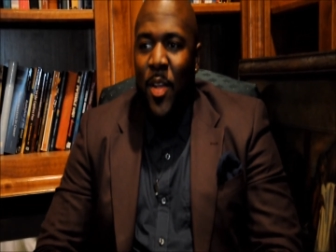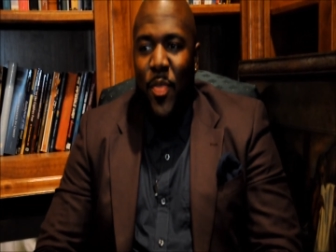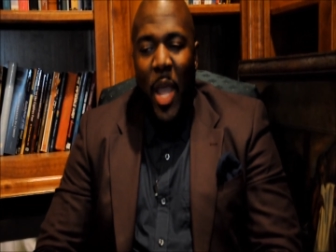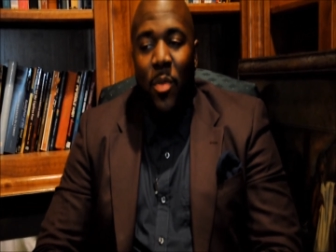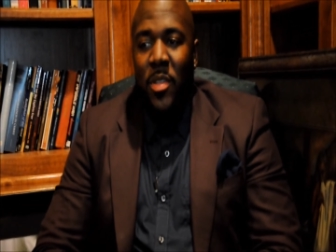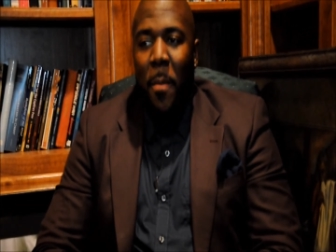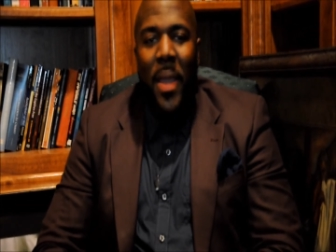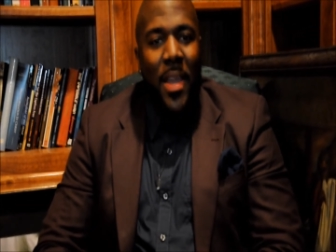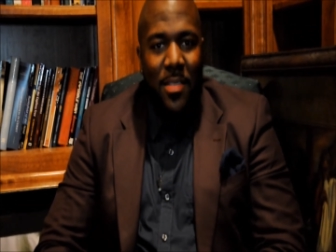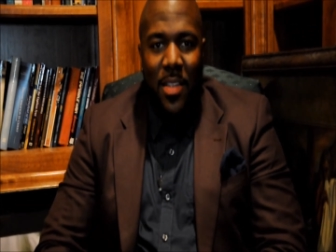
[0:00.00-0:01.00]
that was
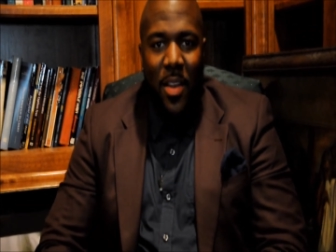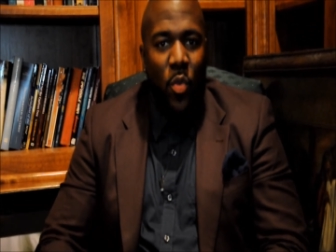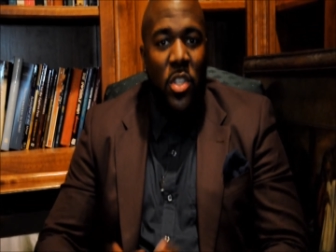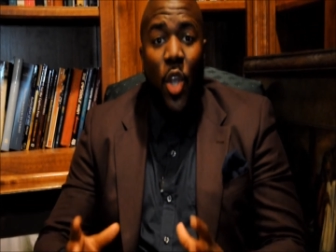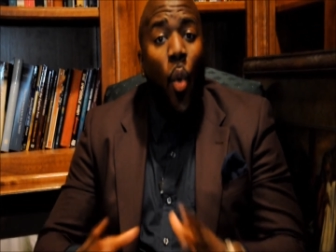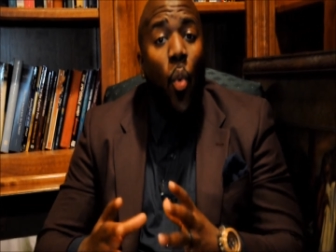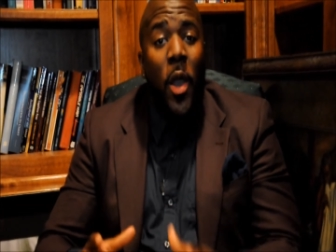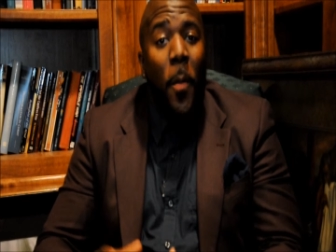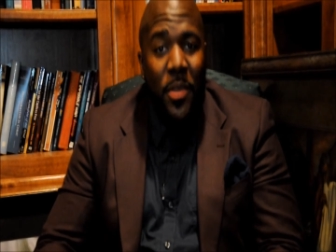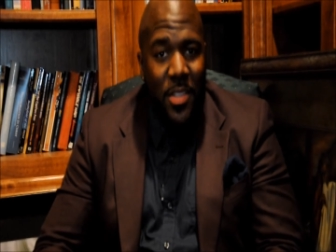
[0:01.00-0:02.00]
amazing, so
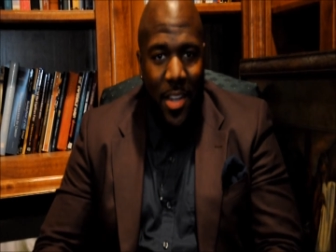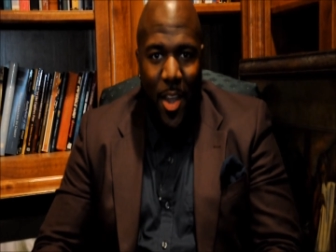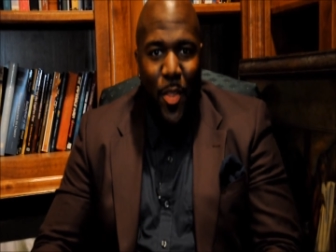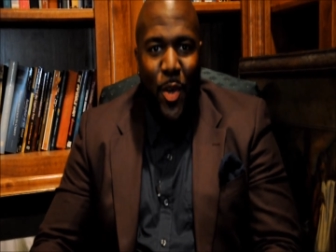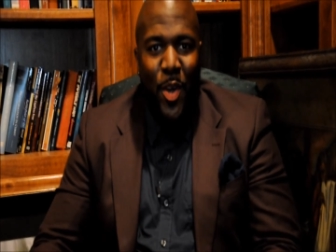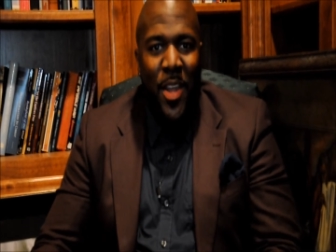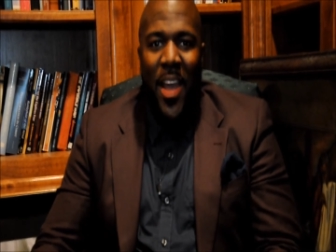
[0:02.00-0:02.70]
well put together.